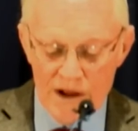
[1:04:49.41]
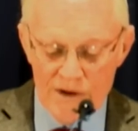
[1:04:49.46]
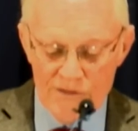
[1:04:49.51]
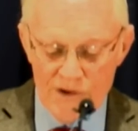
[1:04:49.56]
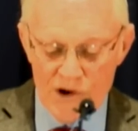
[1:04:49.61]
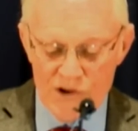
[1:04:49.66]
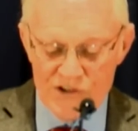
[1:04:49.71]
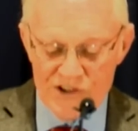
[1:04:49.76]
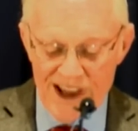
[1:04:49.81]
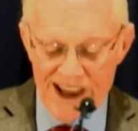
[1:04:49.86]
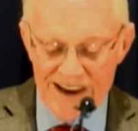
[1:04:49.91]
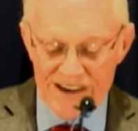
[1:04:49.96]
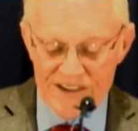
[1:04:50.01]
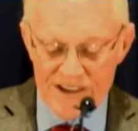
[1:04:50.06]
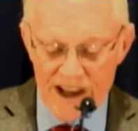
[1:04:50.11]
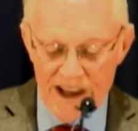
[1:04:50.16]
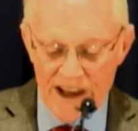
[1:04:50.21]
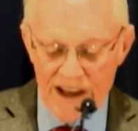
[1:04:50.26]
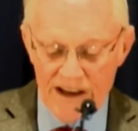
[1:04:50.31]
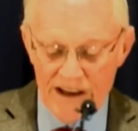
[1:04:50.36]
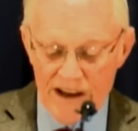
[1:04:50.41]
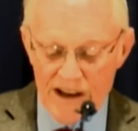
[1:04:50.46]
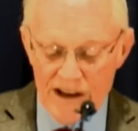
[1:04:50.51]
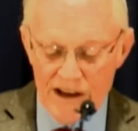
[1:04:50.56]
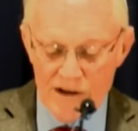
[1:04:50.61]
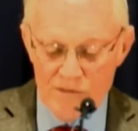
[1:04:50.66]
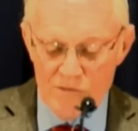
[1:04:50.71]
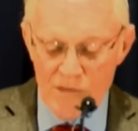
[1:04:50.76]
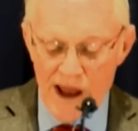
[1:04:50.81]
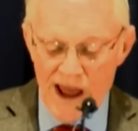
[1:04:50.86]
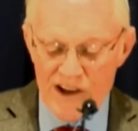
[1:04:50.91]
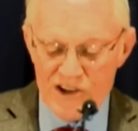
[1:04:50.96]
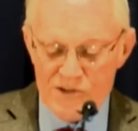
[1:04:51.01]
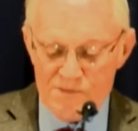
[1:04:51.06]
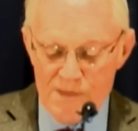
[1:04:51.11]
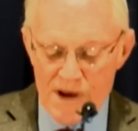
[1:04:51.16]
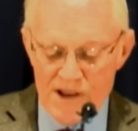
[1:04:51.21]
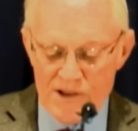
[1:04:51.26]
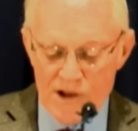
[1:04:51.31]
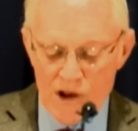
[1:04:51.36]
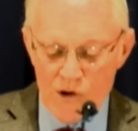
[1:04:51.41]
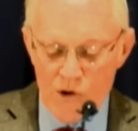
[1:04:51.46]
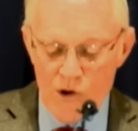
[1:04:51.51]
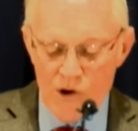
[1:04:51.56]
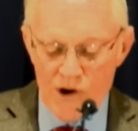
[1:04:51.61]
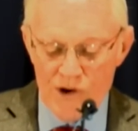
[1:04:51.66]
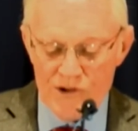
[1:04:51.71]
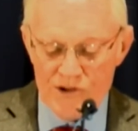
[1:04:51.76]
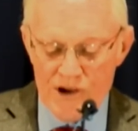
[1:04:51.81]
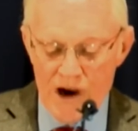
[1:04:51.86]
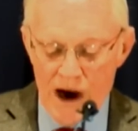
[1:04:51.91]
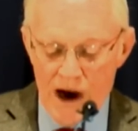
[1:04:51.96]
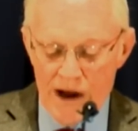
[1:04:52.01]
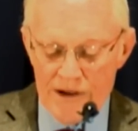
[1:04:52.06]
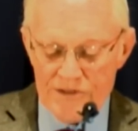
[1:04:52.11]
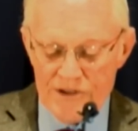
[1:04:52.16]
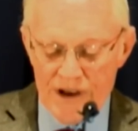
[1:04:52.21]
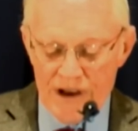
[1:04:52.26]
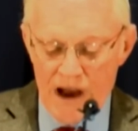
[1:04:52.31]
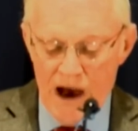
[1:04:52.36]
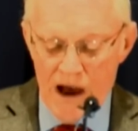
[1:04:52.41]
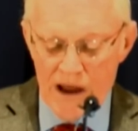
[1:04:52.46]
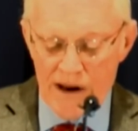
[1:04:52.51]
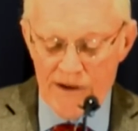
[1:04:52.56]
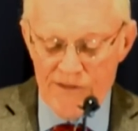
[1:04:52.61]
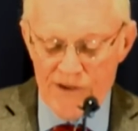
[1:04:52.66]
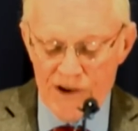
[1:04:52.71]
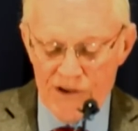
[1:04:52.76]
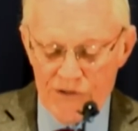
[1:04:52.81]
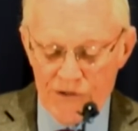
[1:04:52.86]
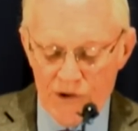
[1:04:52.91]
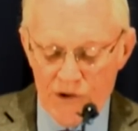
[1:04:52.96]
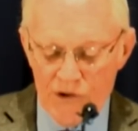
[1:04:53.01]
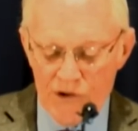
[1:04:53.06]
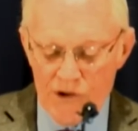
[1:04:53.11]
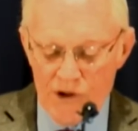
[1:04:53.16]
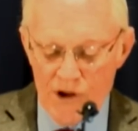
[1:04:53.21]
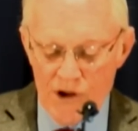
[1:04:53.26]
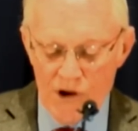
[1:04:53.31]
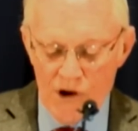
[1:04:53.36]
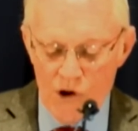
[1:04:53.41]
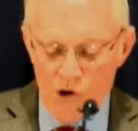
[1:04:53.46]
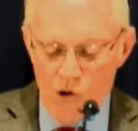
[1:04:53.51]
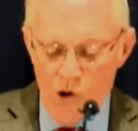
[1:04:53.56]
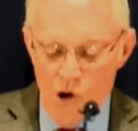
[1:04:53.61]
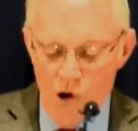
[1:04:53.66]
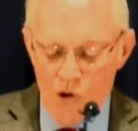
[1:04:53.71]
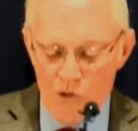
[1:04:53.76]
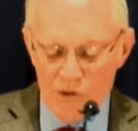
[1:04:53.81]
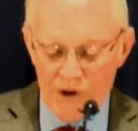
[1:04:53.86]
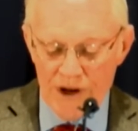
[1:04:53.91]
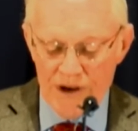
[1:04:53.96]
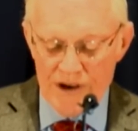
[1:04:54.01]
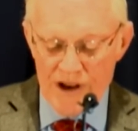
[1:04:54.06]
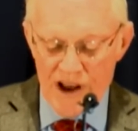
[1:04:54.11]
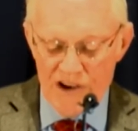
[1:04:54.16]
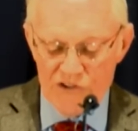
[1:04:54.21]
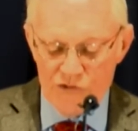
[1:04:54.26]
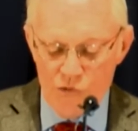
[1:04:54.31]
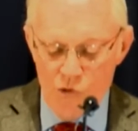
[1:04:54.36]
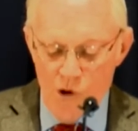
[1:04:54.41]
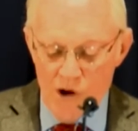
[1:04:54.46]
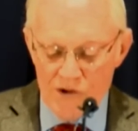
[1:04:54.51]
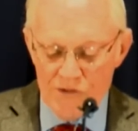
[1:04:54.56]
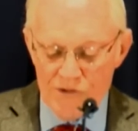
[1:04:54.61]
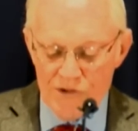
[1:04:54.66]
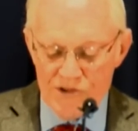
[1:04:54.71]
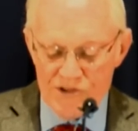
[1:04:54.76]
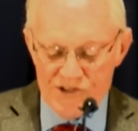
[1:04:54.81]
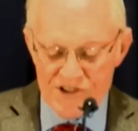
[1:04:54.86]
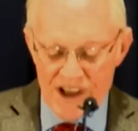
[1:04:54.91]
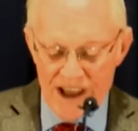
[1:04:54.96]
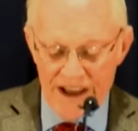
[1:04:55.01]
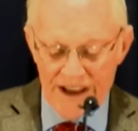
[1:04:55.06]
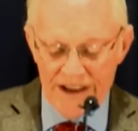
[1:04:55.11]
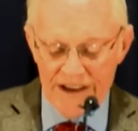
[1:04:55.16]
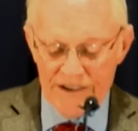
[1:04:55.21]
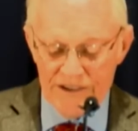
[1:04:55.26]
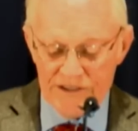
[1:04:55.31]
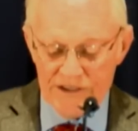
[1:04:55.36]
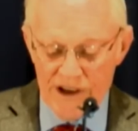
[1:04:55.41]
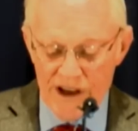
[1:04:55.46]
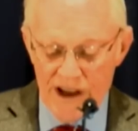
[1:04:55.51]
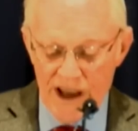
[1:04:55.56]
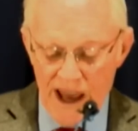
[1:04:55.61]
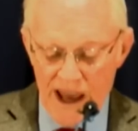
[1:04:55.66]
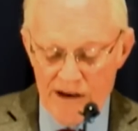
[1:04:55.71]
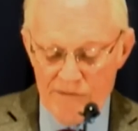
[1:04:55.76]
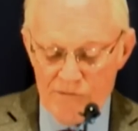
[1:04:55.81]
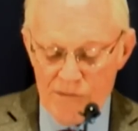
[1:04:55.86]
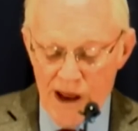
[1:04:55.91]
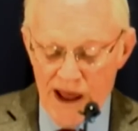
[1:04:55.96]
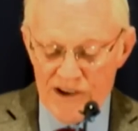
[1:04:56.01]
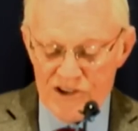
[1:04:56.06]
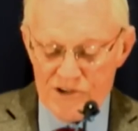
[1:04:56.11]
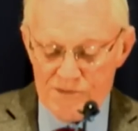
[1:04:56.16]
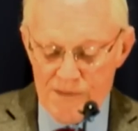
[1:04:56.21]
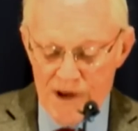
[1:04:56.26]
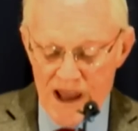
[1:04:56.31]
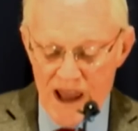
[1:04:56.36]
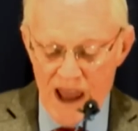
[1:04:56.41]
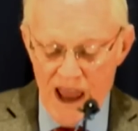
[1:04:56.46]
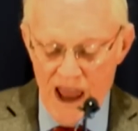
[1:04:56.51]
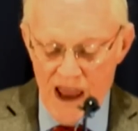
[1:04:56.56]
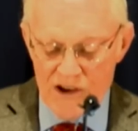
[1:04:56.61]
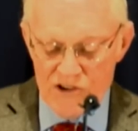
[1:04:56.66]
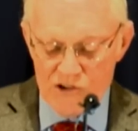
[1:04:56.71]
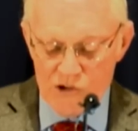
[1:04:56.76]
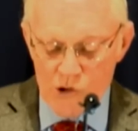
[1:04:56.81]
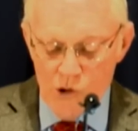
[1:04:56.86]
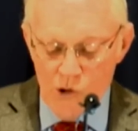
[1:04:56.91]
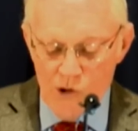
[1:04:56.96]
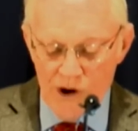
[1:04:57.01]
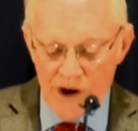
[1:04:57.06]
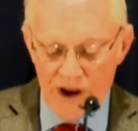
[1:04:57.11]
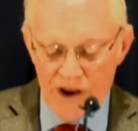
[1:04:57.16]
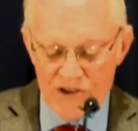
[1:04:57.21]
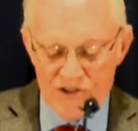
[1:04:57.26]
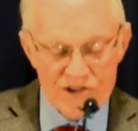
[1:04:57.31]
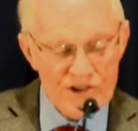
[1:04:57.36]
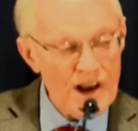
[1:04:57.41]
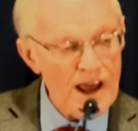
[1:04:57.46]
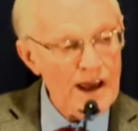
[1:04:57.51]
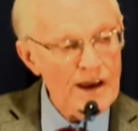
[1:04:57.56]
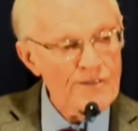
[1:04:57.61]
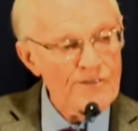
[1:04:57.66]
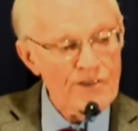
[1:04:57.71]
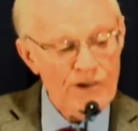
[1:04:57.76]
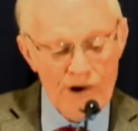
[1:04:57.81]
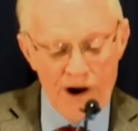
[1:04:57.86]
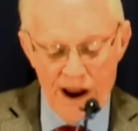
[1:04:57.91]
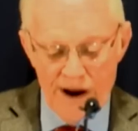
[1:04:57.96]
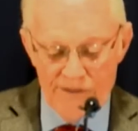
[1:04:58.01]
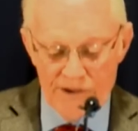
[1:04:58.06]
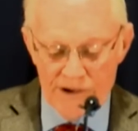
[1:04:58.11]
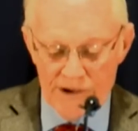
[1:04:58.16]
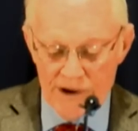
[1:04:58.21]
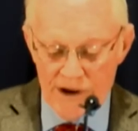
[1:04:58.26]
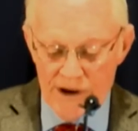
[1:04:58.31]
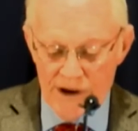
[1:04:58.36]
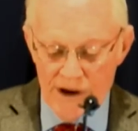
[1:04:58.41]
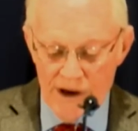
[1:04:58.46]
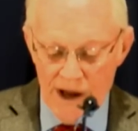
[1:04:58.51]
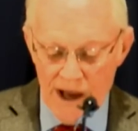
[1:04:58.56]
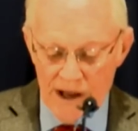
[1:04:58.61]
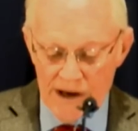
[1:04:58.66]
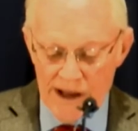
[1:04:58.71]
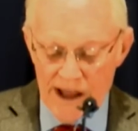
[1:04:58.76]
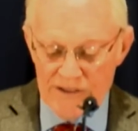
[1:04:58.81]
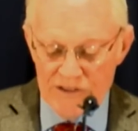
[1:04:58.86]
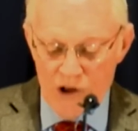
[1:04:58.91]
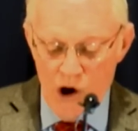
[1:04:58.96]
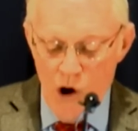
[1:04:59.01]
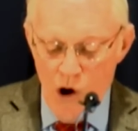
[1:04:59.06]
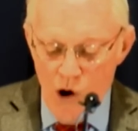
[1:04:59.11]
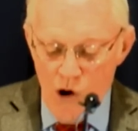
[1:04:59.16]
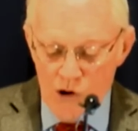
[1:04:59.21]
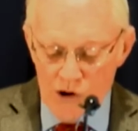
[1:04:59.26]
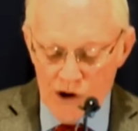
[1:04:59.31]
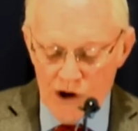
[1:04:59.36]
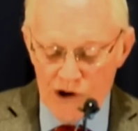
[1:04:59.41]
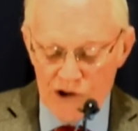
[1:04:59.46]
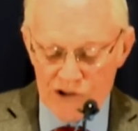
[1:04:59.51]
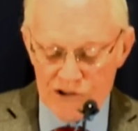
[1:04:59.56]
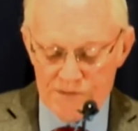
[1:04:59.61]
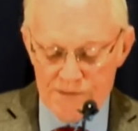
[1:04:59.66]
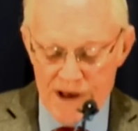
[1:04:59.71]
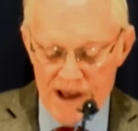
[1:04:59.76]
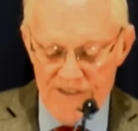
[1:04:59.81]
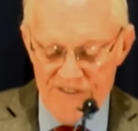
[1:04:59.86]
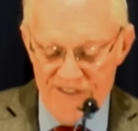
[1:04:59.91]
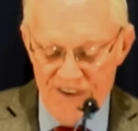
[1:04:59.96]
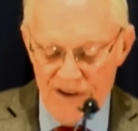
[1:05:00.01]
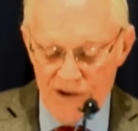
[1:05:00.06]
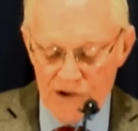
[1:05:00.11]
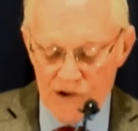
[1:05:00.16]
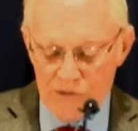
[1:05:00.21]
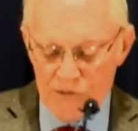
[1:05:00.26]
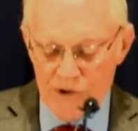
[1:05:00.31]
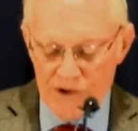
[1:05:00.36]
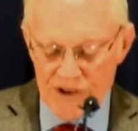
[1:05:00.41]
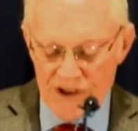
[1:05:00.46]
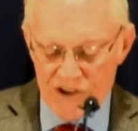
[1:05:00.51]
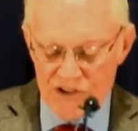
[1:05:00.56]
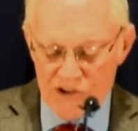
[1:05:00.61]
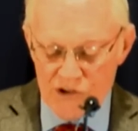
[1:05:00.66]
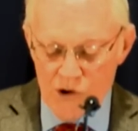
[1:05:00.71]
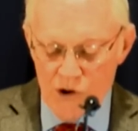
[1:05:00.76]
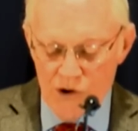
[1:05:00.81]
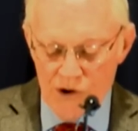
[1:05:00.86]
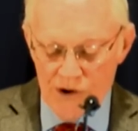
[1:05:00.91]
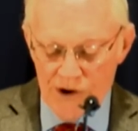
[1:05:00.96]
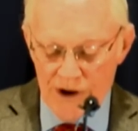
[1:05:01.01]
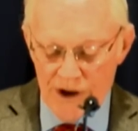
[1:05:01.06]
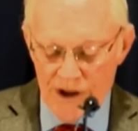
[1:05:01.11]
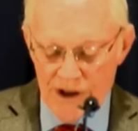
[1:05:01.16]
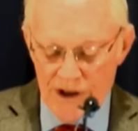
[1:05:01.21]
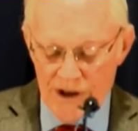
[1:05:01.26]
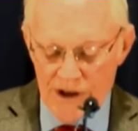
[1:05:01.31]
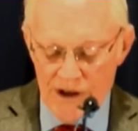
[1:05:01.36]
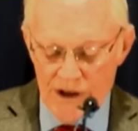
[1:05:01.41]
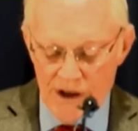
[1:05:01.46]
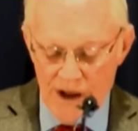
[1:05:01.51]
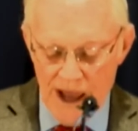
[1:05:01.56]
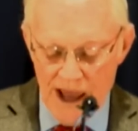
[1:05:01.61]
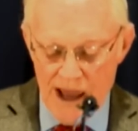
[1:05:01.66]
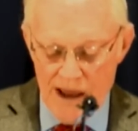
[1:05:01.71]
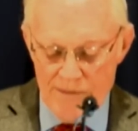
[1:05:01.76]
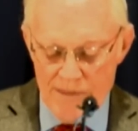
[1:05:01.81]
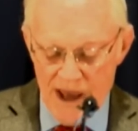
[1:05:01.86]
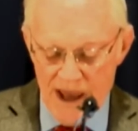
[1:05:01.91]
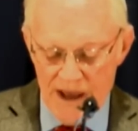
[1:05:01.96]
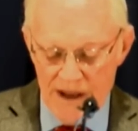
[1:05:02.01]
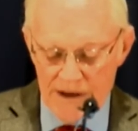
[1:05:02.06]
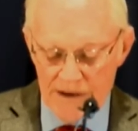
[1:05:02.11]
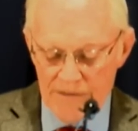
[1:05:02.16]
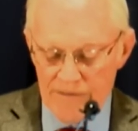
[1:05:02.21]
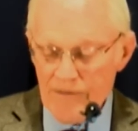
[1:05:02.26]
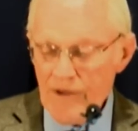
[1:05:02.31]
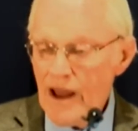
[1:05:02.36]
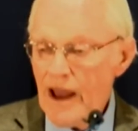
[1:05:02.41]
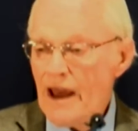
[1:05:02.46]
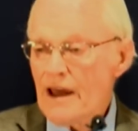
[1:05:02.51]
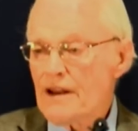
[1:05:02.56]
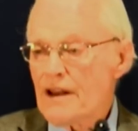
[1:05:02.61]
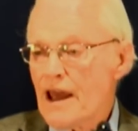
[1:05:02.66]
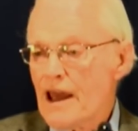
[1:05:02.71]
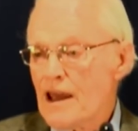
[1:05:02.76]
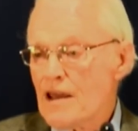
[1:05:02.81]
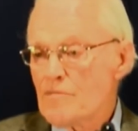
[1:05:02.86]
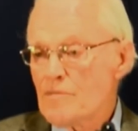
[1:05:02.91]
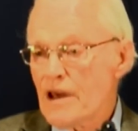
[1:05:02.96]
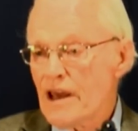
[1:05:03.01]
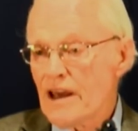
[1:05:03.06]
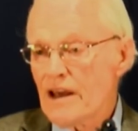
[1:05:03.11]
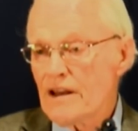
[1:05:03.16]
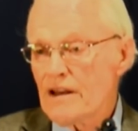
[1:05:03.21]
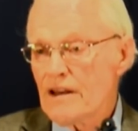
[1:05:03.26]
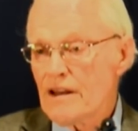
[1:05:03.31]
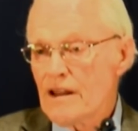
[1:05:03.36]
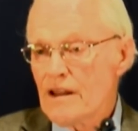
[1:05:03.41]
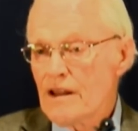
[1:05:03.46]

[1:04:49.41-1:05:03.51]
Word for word: Verse 18 Blessed be the Lord God, the God of Israel, who only does wondrous things, and blessed be his glorious name forever. And let the whole earth be filled with his glory. Amen and amen.